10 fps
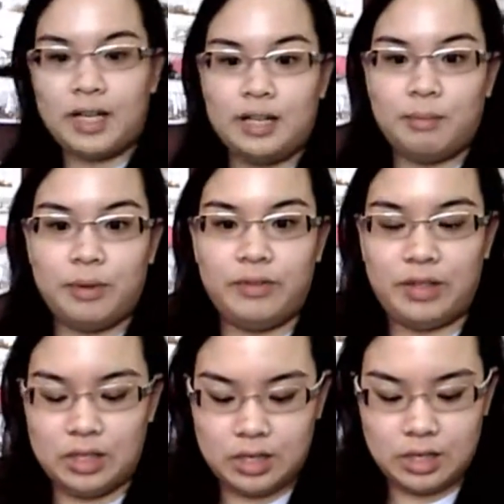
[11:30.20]
I keep
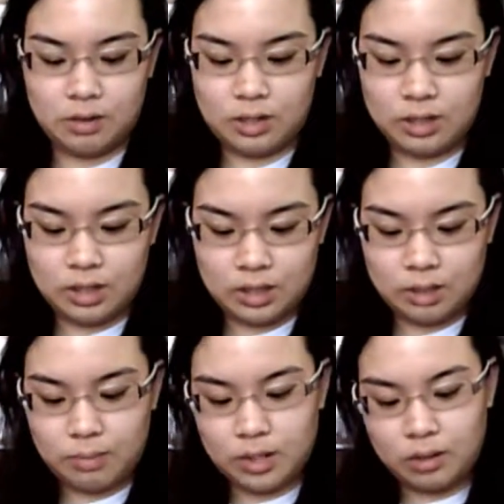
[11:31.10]
moving in and out. This thing's
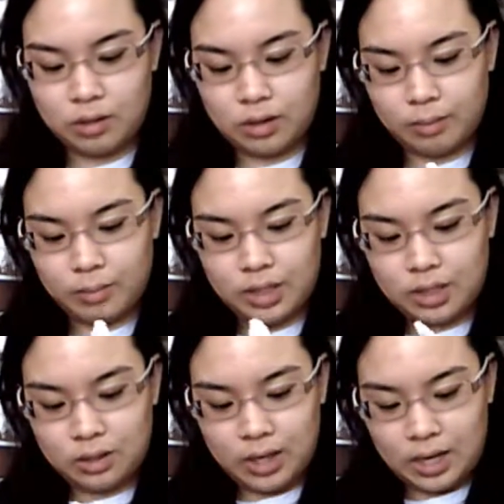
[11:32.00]
gonna be so long, but
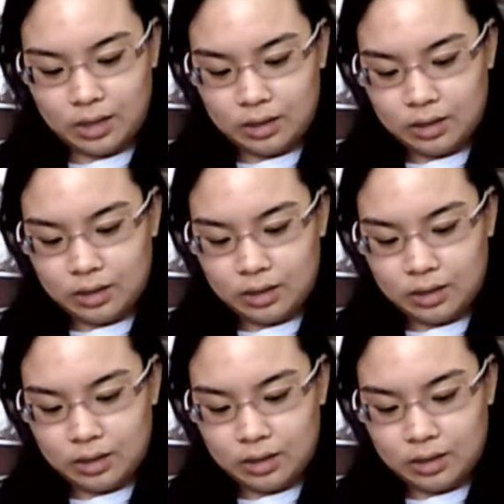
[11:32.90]
it's okay.